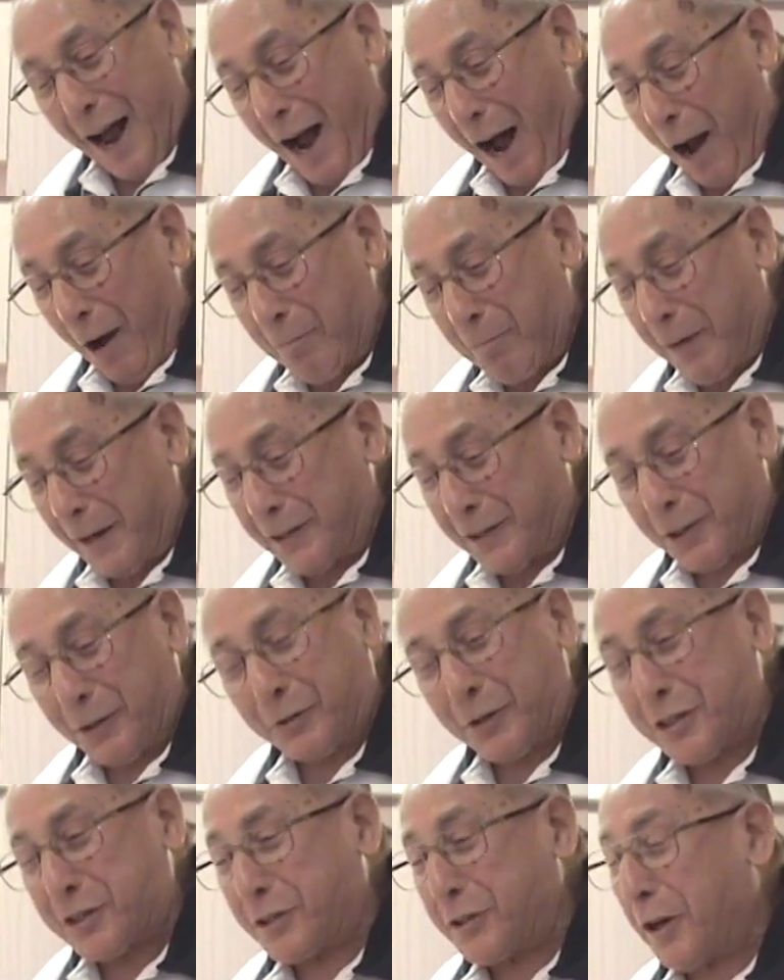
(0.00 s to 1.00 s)
"I'll bet
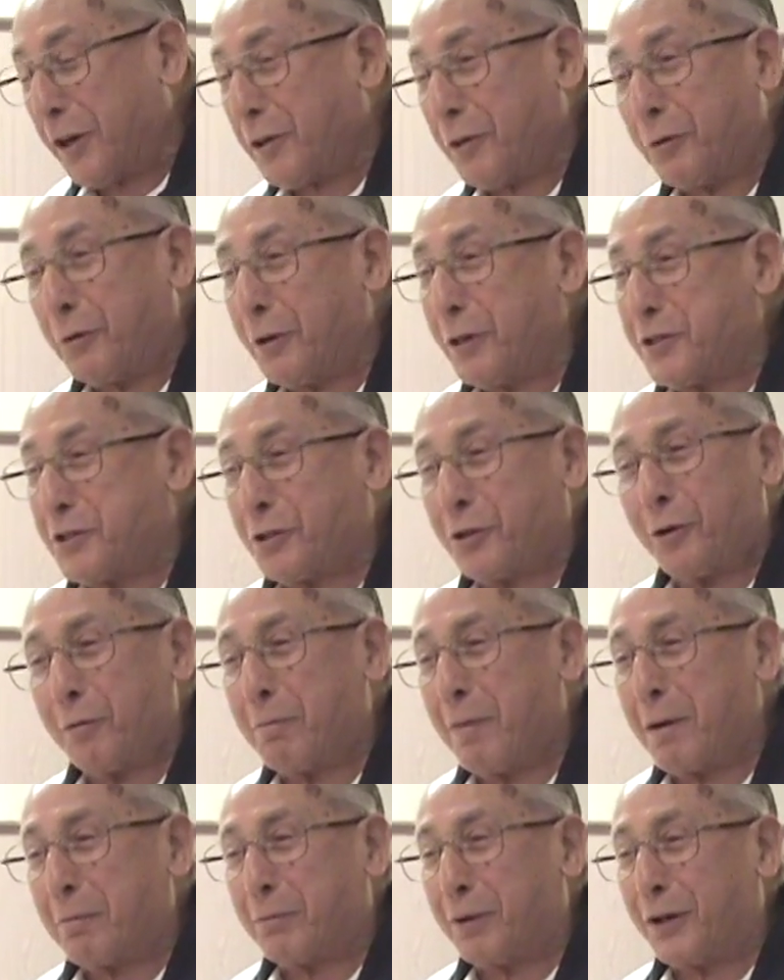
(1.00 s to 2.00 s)
there isn't an original
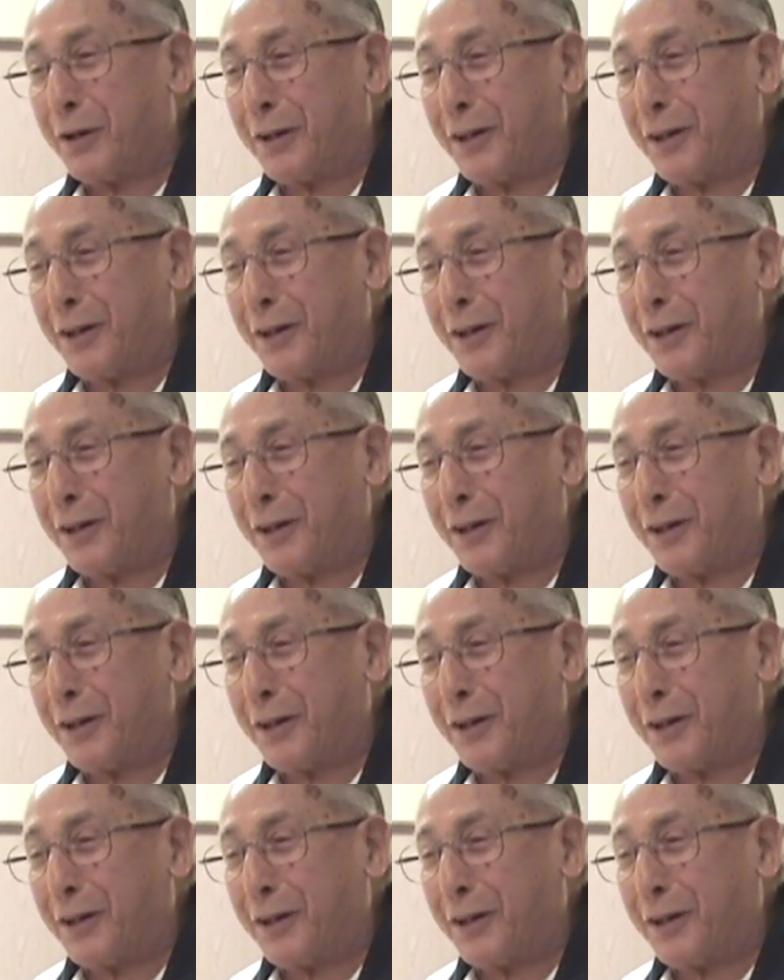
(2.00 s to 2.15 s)
member."